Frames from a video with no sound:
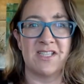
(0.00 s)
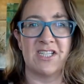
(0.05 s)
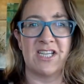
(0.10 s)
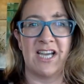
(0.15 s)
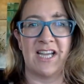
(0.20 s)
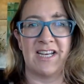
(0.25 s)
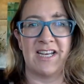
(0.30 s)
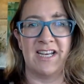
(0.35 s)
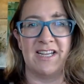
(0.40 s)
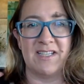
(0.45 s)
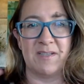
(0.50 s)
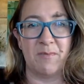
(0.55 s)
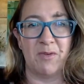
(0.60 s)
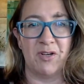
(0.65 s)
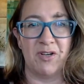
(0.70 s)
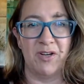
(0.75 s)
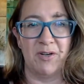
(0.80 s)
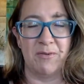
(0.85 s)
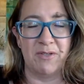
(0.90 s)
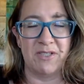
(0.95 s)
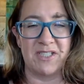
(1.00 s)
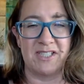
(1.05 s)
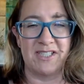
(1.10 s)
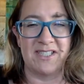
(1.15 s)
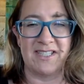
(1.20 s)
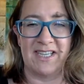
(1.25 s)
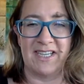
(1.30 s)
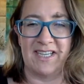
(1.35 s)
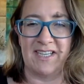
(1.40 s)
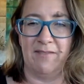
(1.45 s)
Chardonnay tomorrow, which
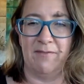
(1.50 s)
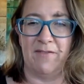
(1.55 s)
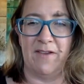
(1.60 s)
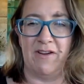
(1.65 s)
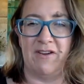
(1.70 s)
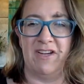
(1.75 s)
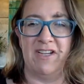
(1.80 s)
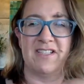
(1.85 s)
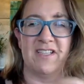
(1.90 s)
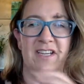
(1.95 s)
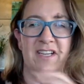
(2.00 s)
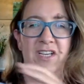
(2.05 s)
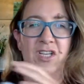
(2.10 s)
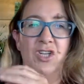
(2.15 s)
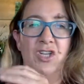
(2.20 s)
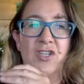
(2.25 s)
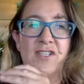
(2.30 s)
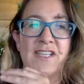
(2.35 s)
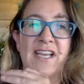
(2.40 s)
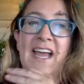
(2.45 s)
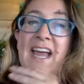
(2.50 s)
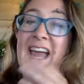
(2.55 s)
is very exciting news.